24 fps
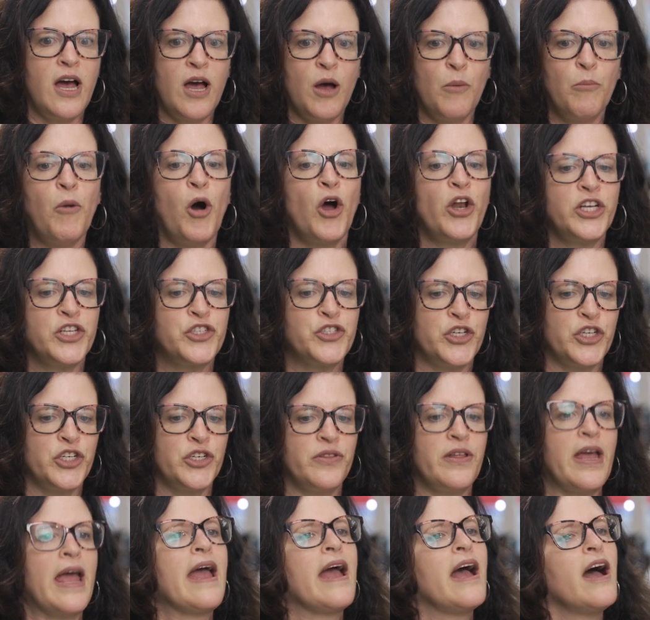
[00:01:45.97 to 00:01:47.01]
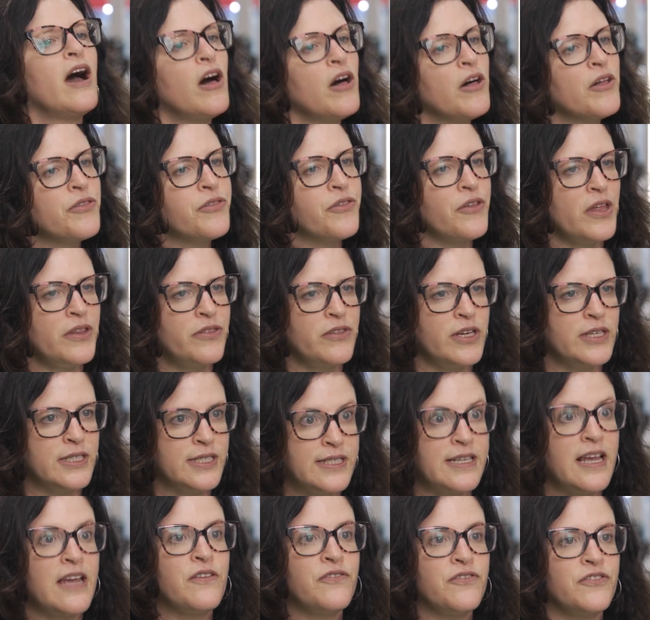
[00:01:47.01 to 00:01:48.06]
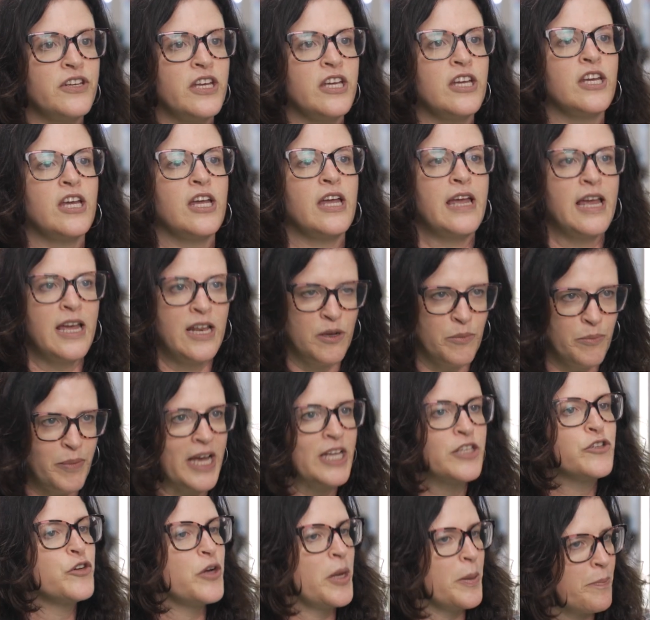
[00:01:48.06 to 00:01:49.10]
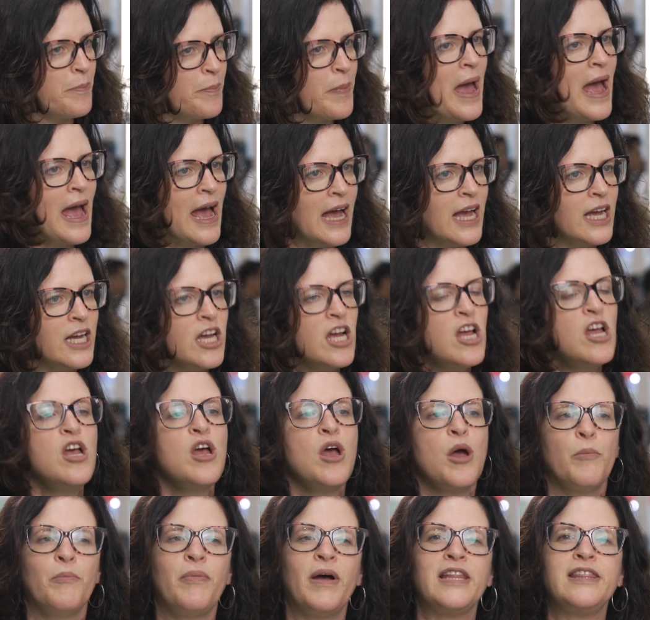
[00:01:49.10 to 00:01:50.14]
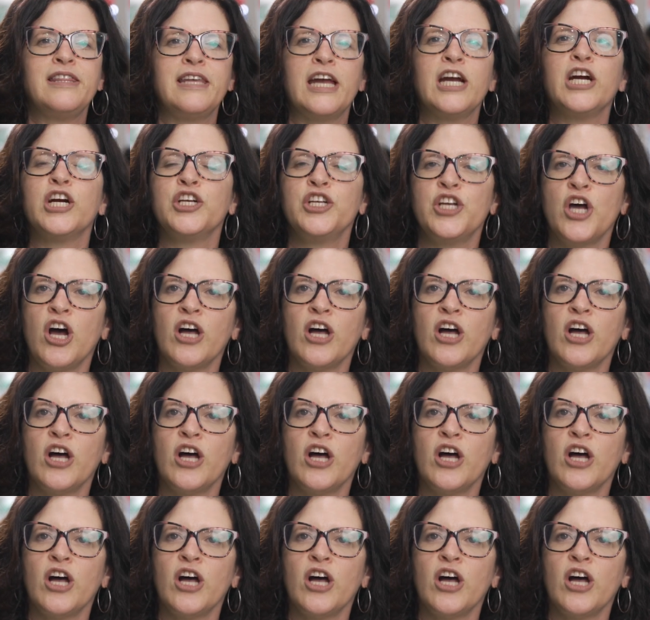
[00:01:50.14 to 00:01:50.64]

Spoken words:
monitor the health and the safety in a battery pack, but they're